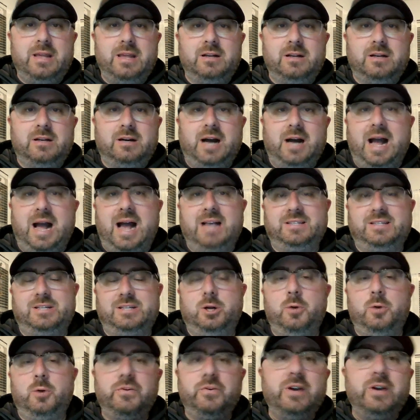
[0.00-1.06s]
in class, and
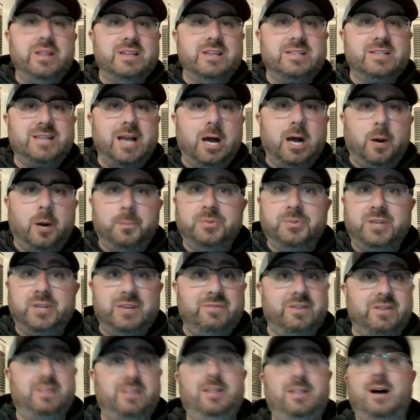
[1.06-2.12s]
hopefully this helps.
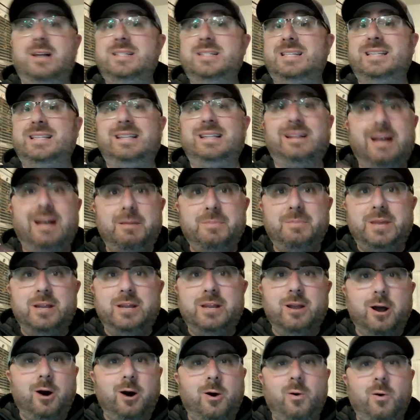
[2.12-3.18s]
If it doesn't, let me
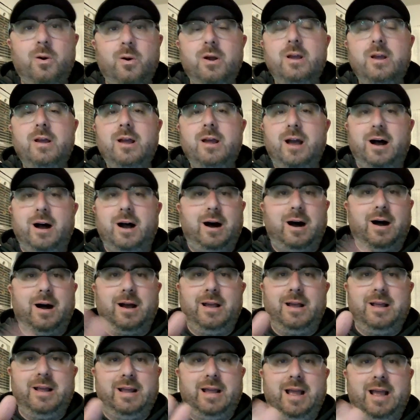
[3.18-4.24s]
know,
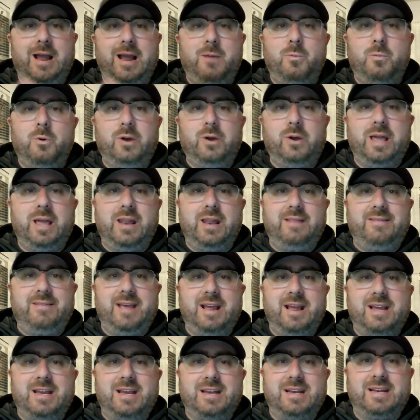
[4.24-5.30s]
and we'll get it
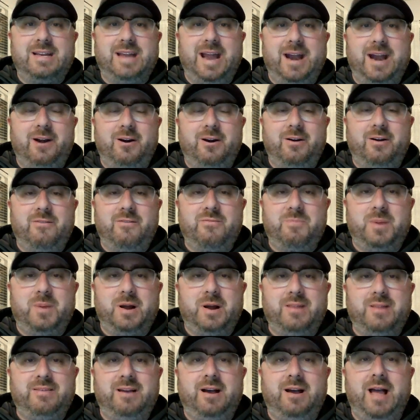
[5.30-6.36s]
taken care of.
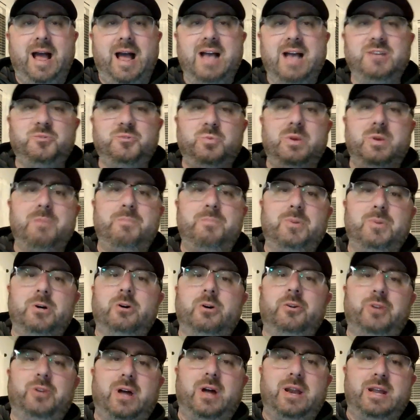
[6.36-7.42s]
But as we
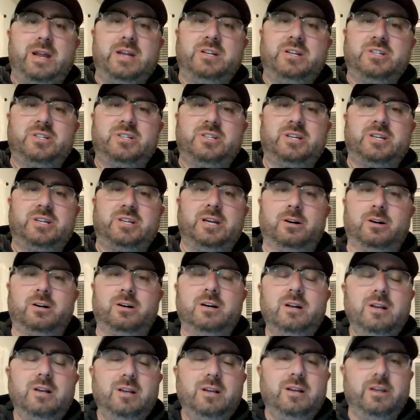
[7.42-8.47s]
build on each skill,
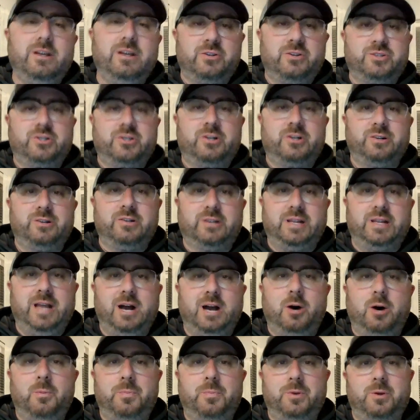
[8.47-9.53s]
it'll certainly
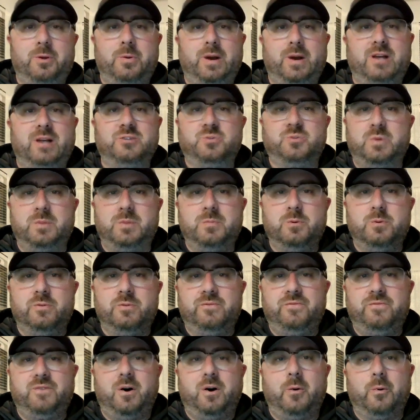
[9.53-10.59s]
help you as we move
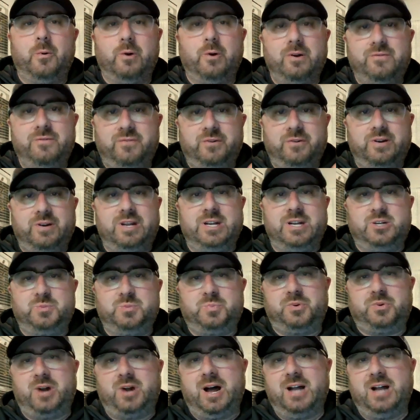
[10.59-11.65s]
forward for each
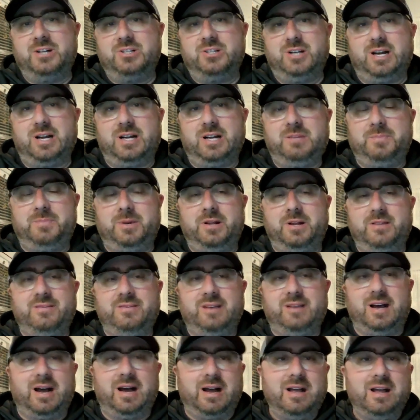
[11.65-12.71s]
project. But
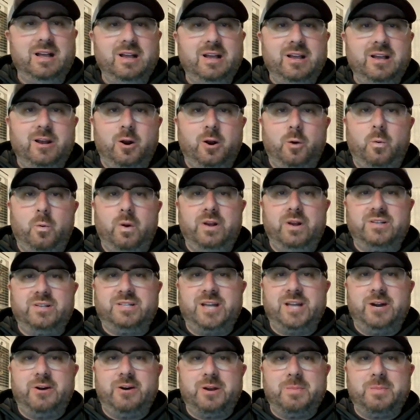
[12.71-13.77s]
you don't want to
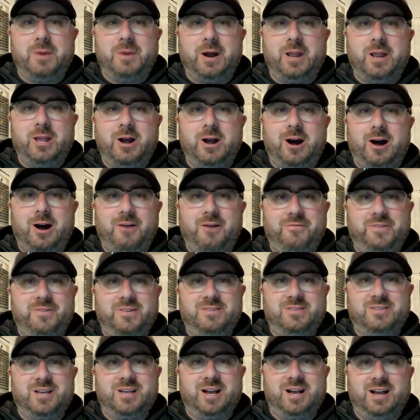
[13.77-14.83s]
scare anybody off.
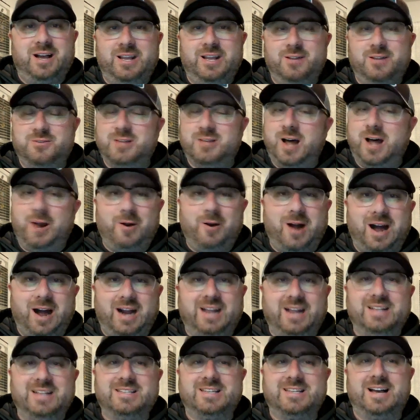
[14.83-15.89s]
It's not
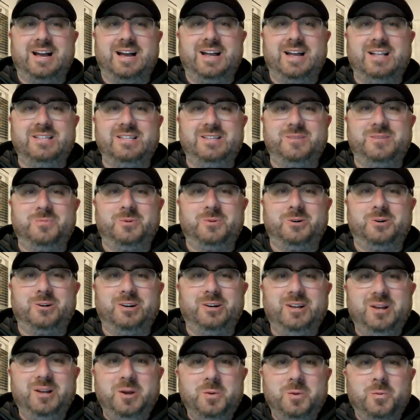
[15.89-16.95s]
rocket science, and we'll
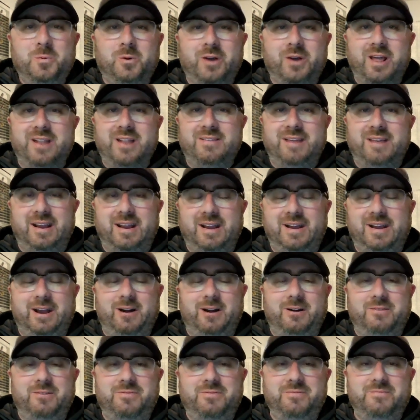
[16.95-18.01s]
get it taken
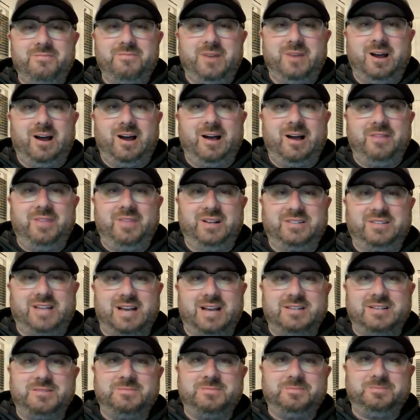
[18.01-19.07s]
care of. Thanks,
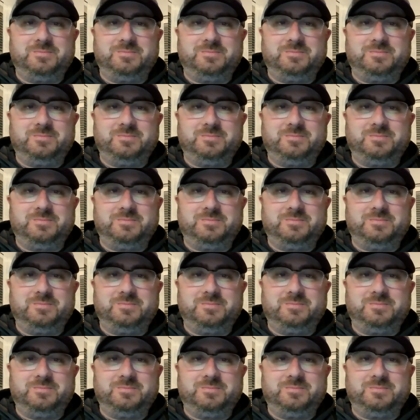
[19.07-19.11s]
guys.